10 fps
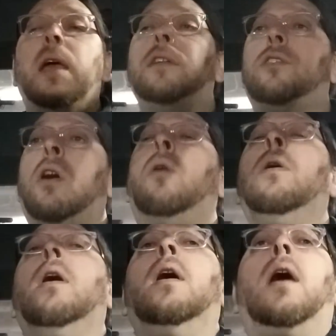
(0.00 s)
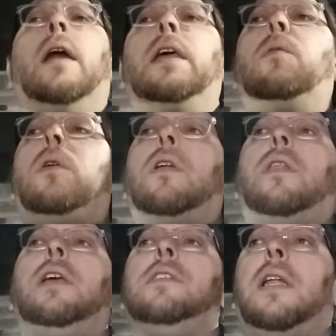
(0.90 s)
And so I think one of the
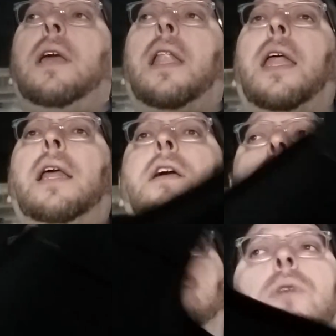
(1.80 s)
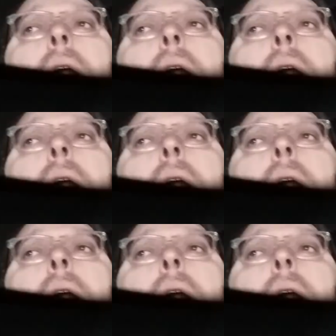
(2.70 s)
things that he, that he could do is